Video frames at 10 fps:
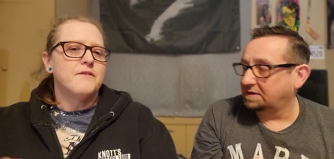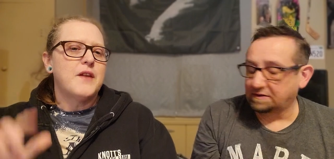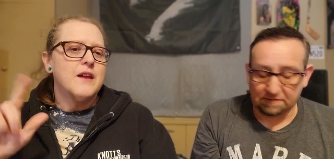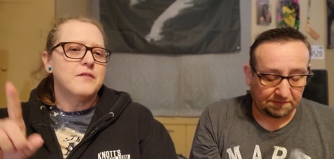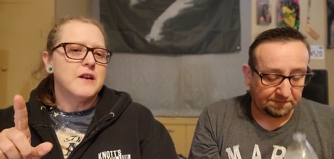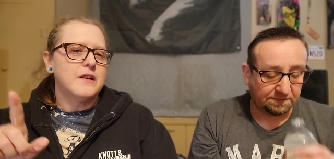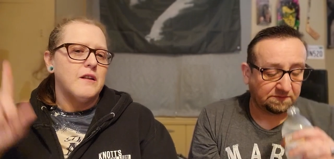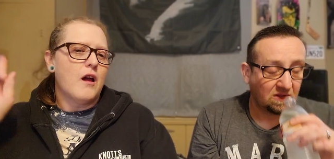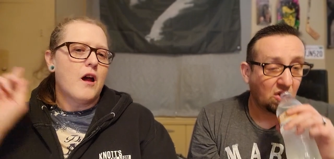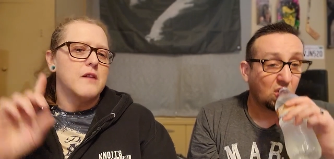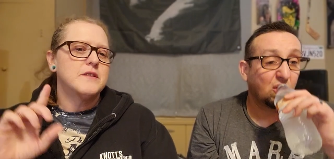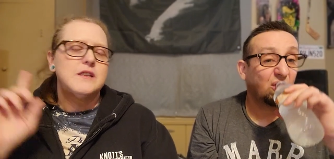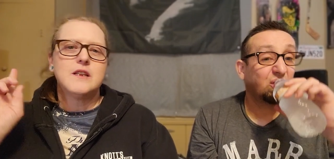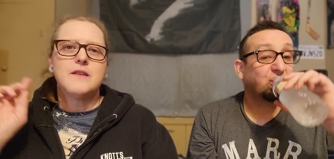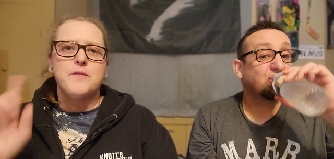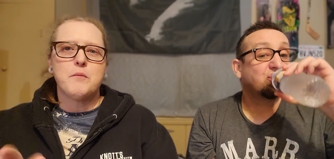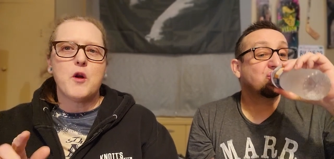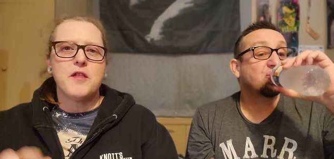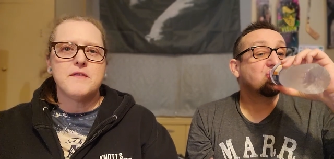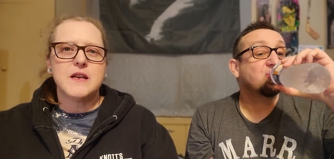Speaker 1: favorite, obviously, for
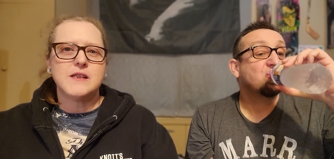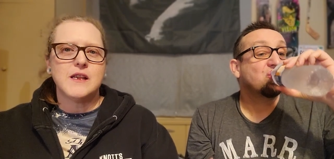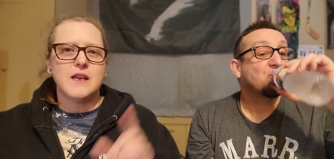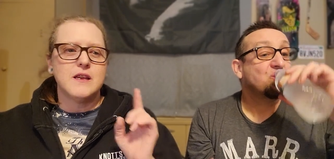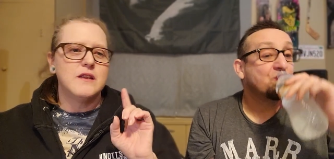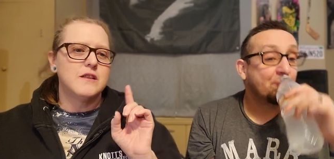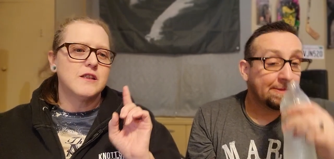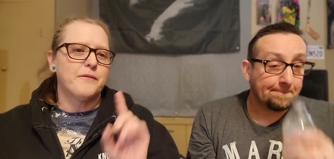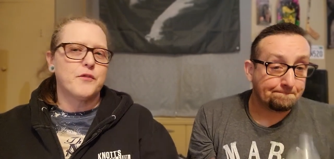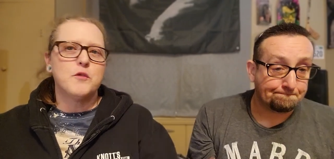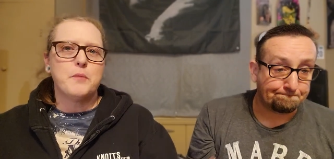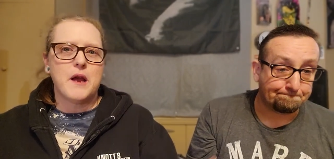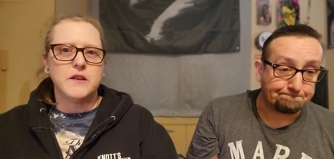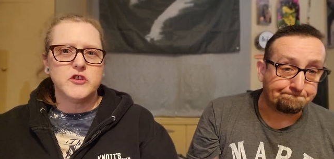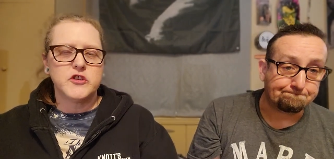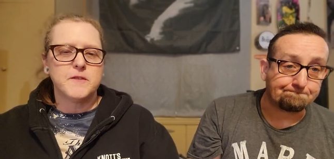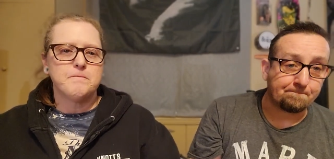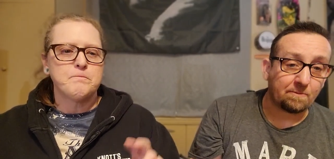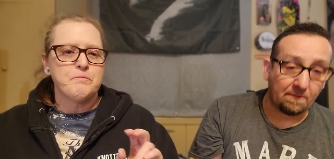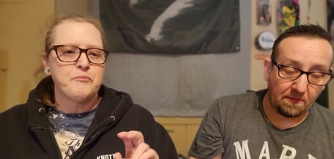both of us is fruit punch.
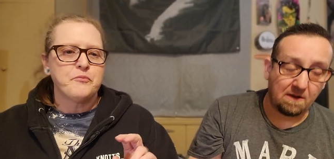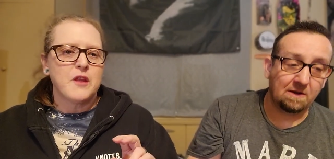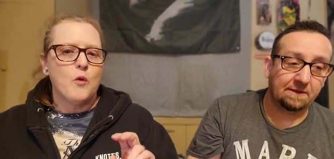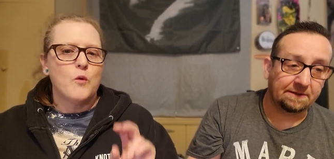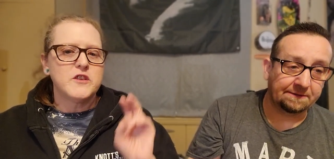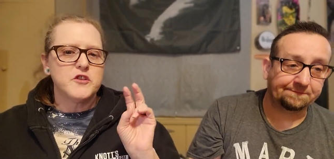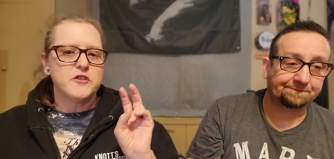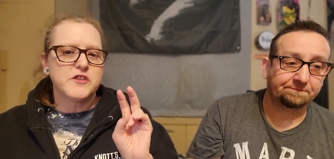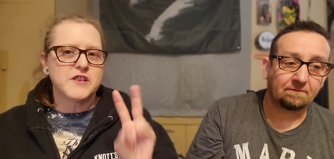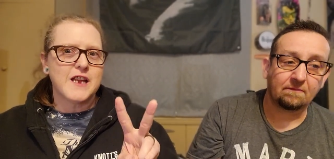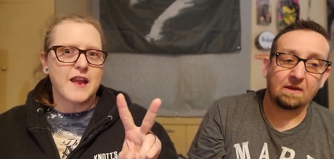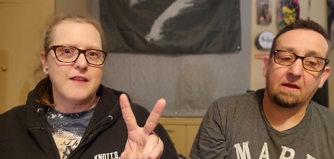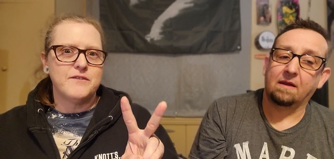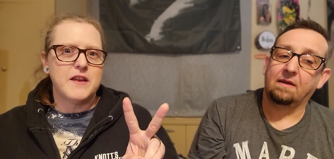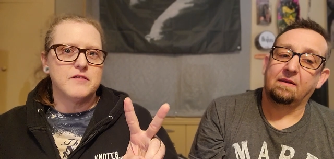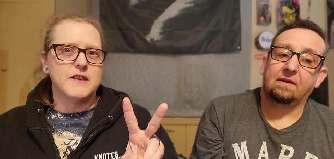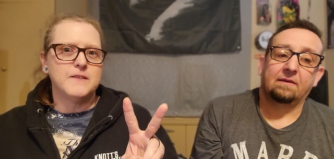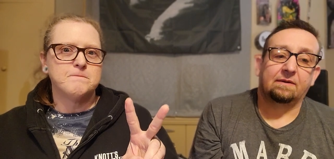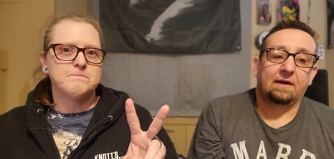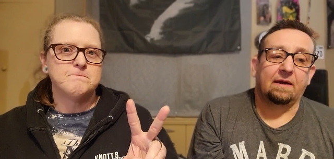What's your second favorite?
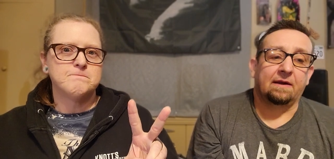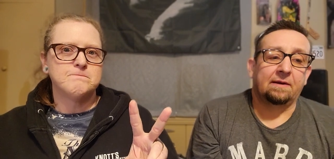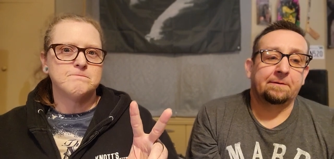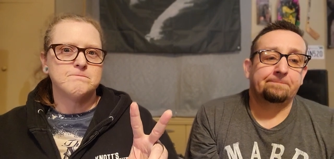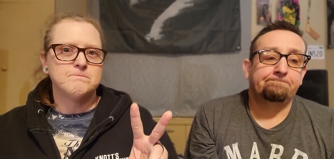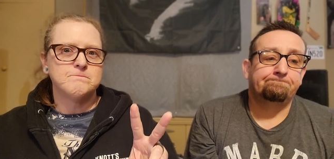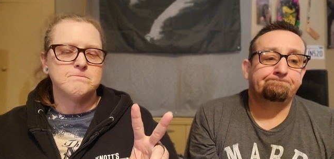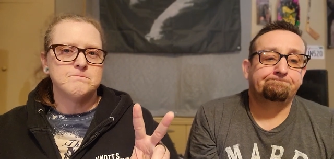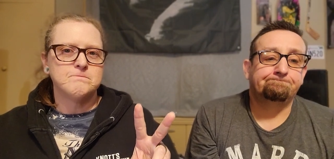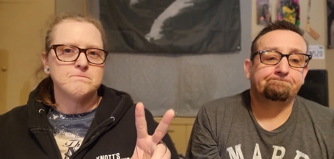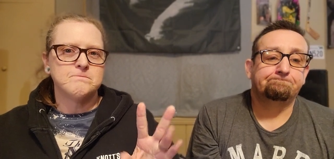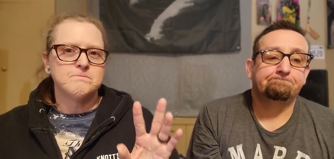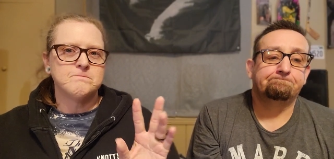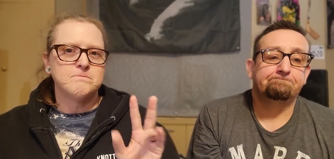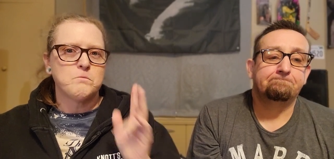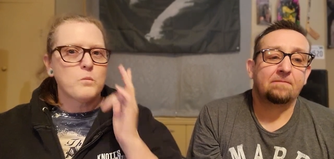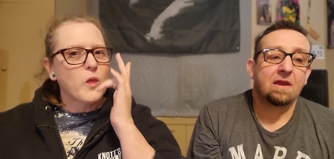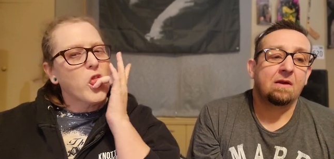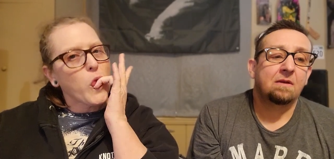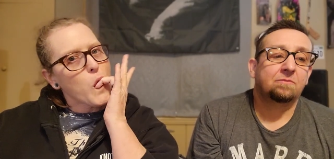
Speaker 2: Um,
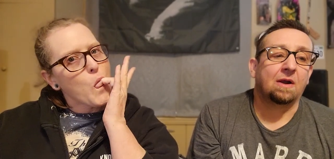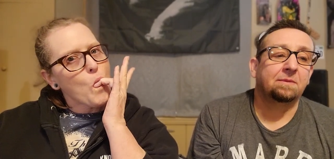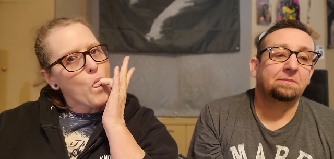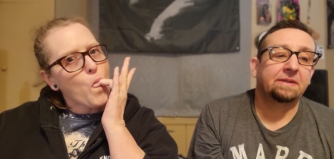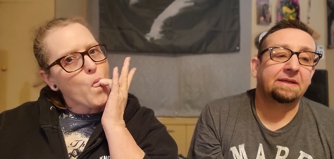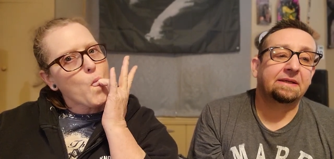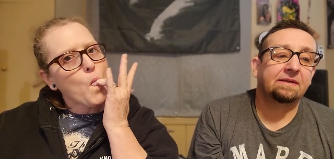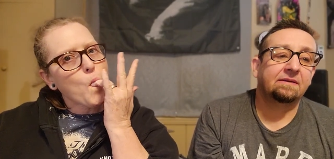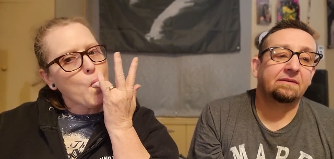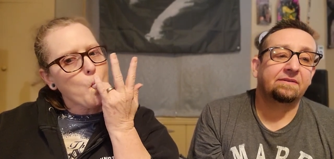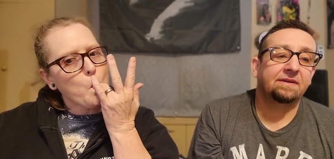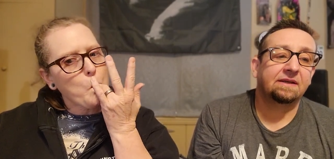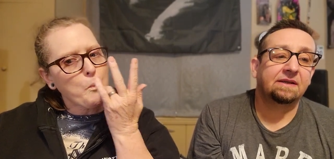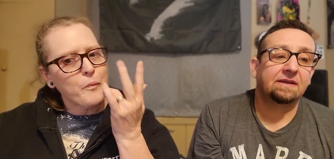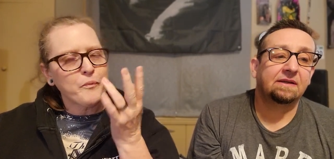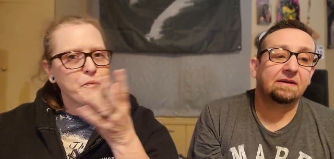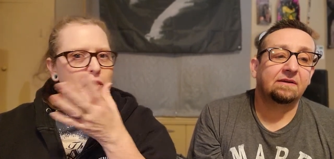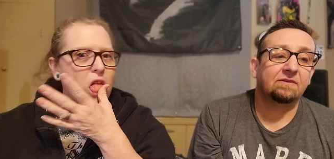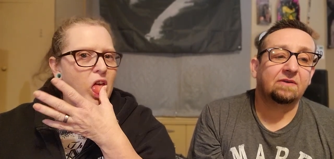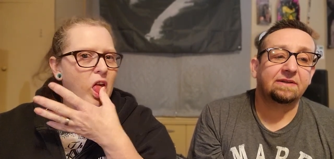probably the
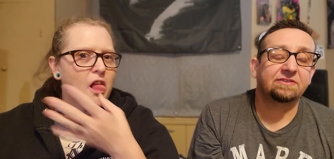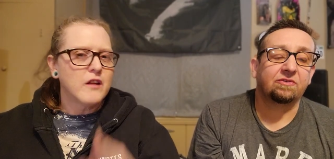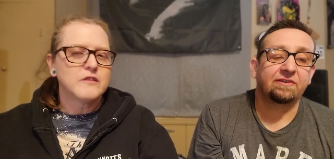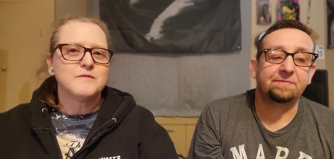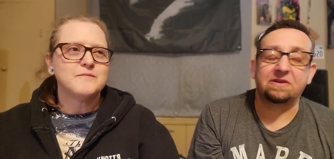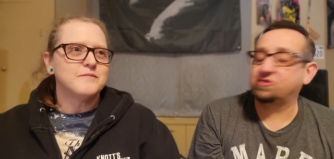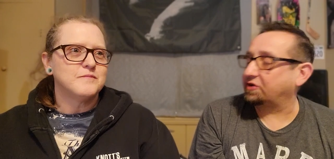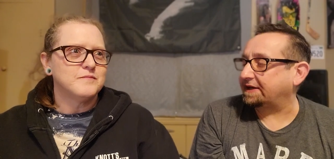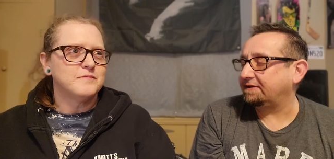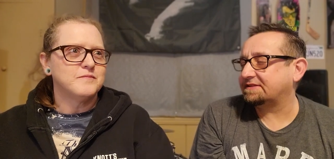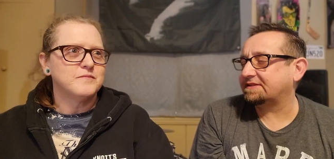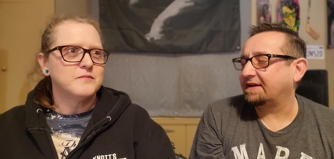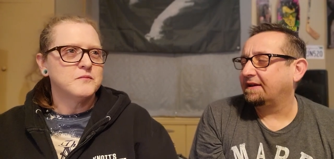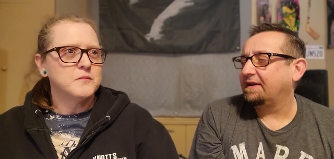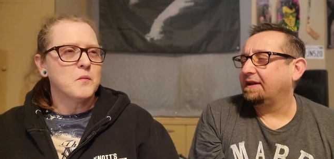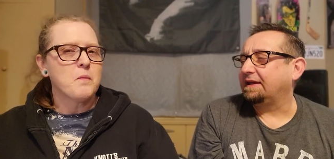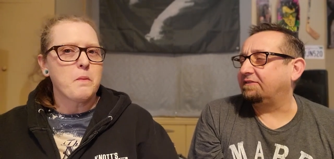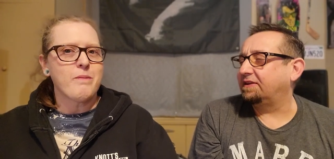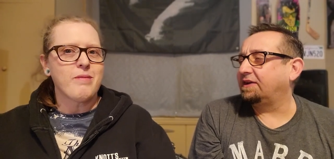Rice Krispie treats. Even